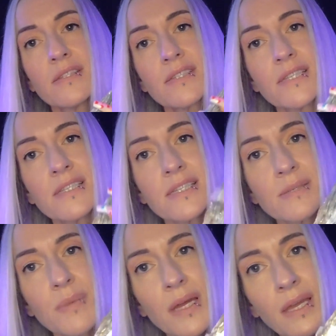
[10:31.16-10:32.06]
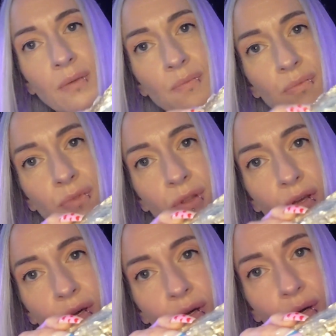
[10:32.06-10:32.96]
This is my
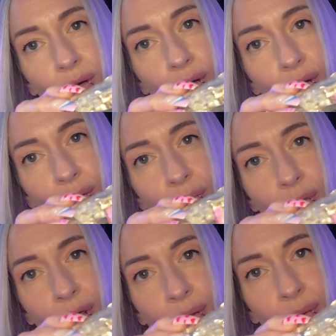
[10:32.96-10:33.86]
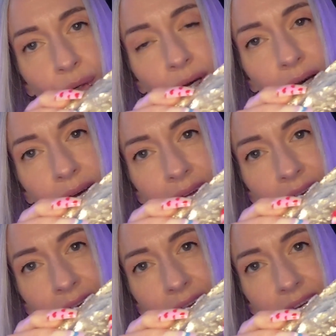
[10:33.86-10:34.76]
blue
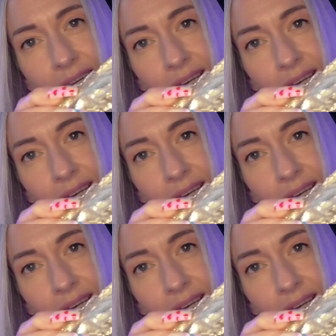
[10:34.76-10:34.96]
kyanite.